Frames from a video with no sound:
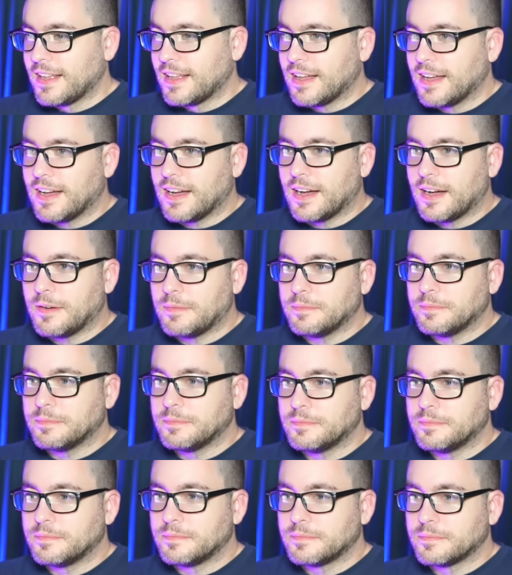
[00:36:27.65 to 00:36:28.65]
Um,
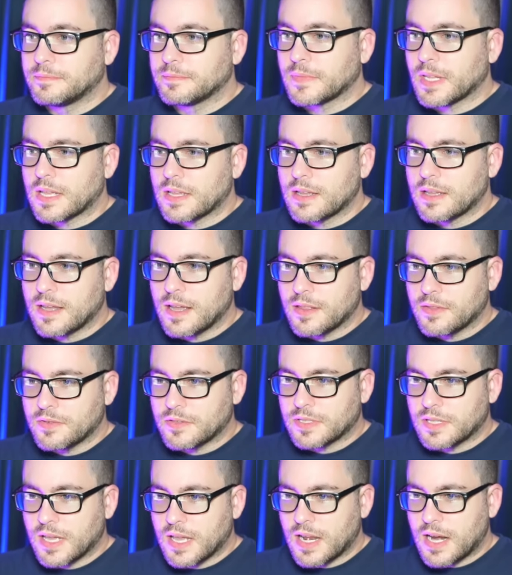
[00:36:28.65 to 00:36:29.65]
yeah,
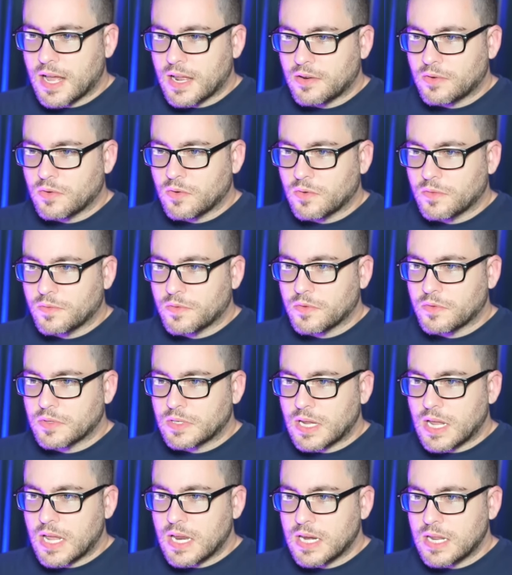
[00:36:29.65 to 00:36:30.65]
there's that. I don't know if
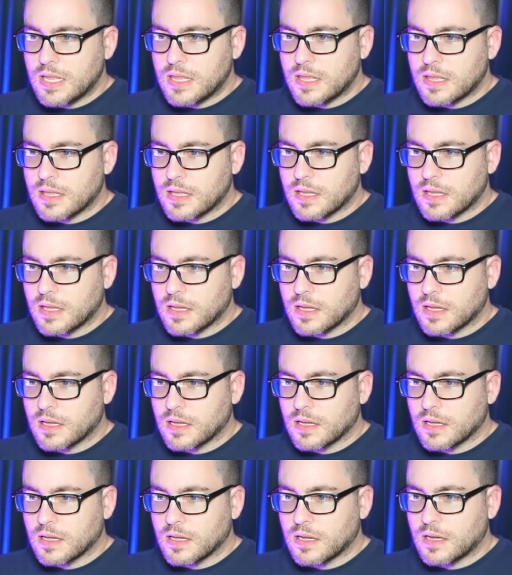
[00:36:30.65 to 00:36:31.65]
there's
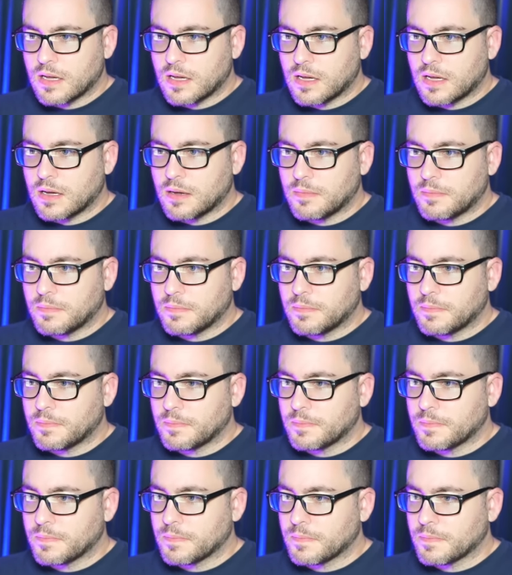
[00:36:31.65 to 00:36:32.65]
anything. Um,
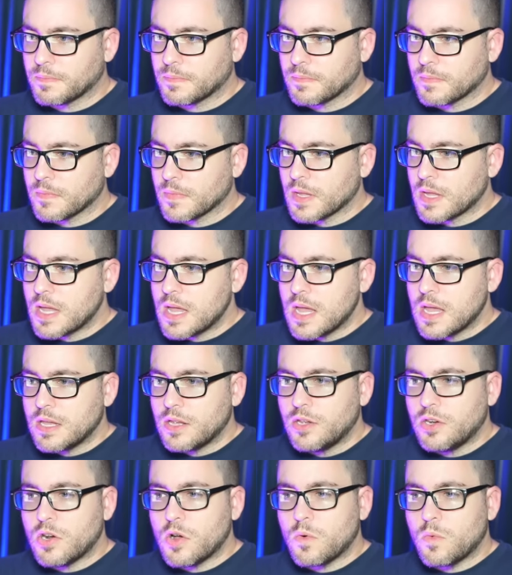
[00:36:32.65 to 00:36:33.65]

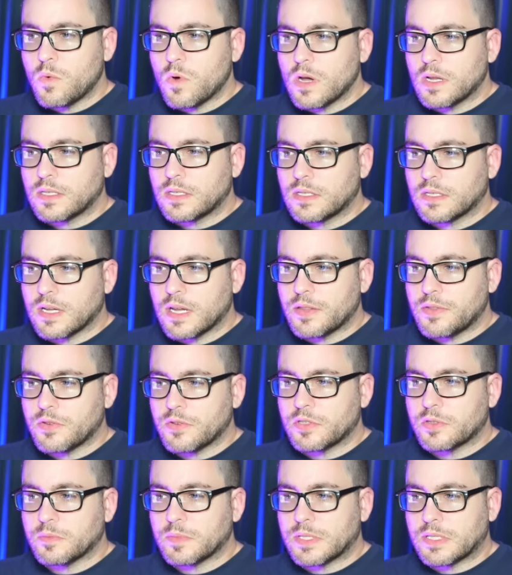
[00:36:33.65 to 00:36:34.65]
you know what? Uh,
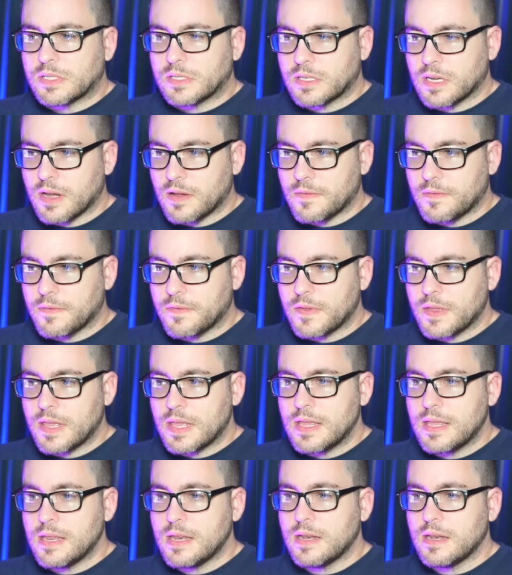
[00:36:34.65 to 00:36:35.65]
there's some stuff
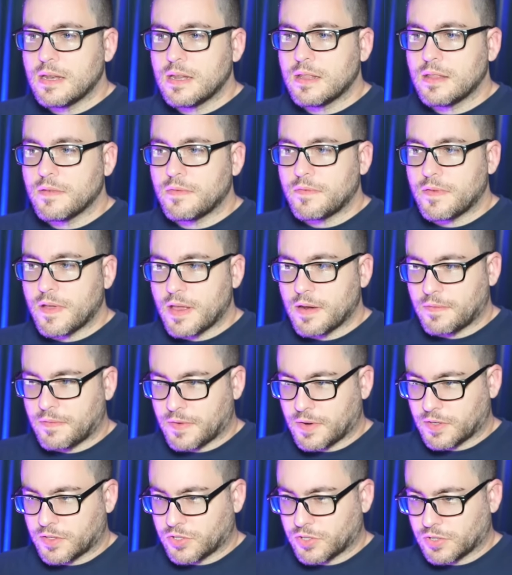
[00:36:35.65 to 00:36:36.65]
in the fan
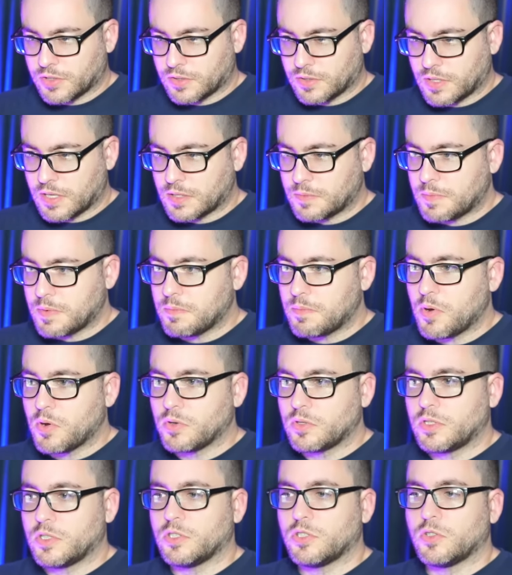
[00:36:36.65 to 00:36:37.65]
fiction that's been
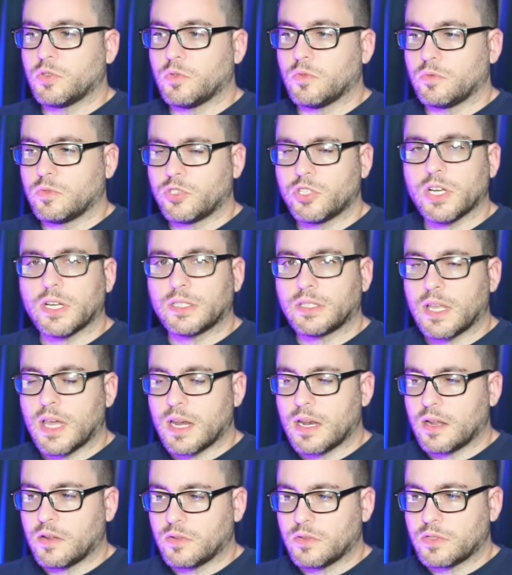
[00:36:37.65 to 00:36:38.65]
posted, so check
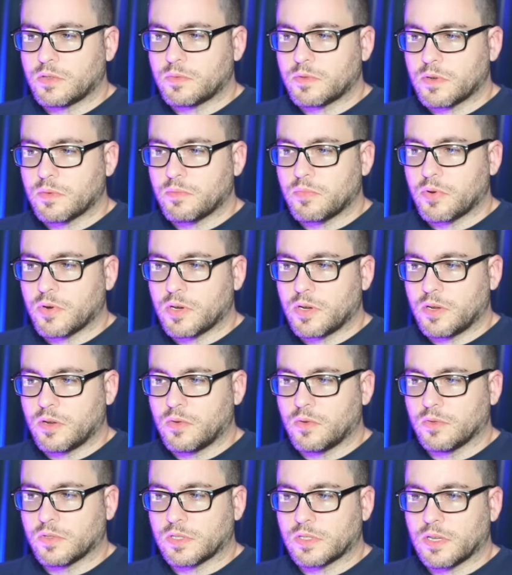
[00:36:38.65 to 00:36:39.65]
that out. There's some pretty
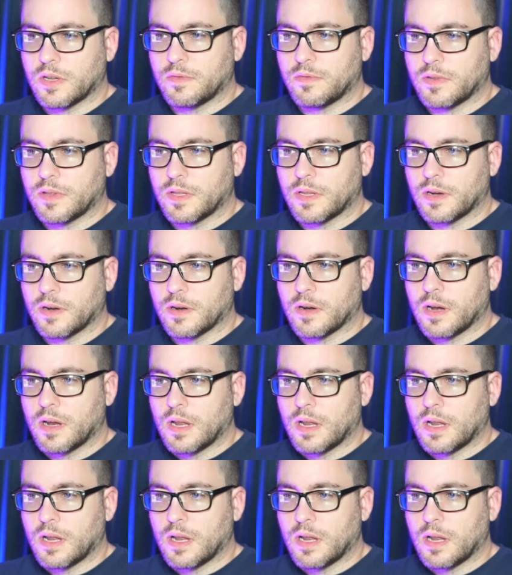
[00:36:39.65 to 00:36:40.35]
cool stuff in there.